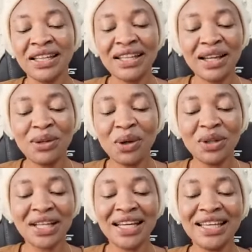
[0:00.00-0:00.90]
They
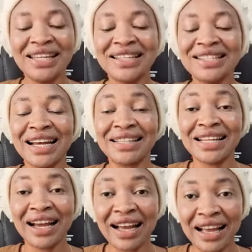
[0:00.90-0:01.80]
know that it is not
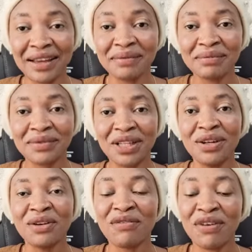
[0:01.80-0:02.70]
time
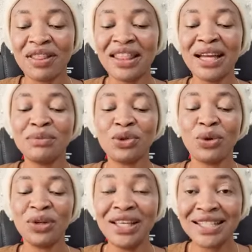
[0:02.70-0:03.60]
for them
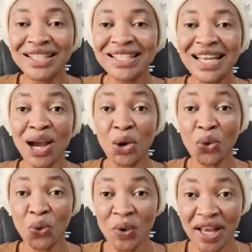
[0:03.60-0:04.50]
to eat their
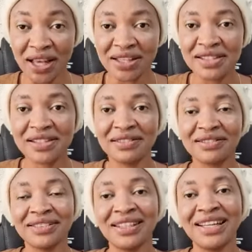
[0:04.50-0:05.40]
own ways.
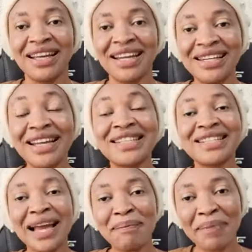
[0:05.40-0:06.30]
They
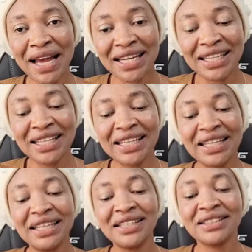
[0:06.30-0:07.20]
start
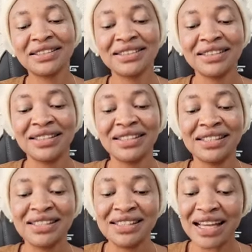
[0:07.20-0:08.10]
panicking.
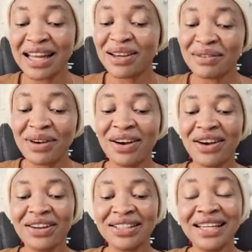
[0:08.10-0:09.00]
Child of
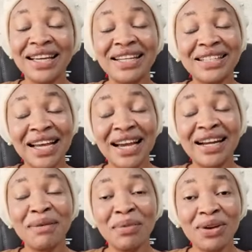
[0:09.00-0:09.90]
God, a
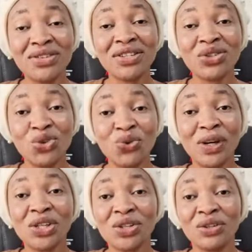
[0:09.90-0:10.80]
terrible
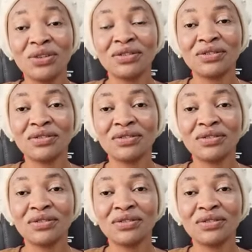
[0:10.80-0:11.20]
situation.